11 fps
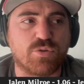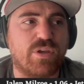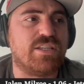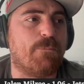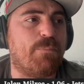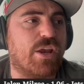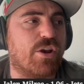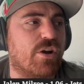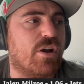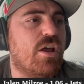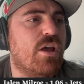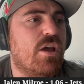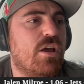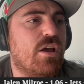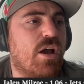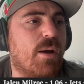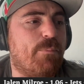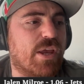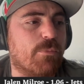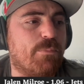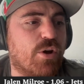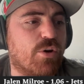so he's a
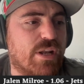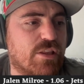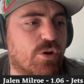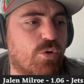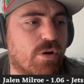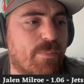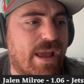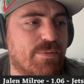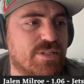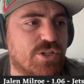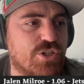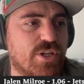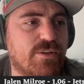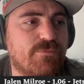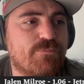bigger build at the quarterback position.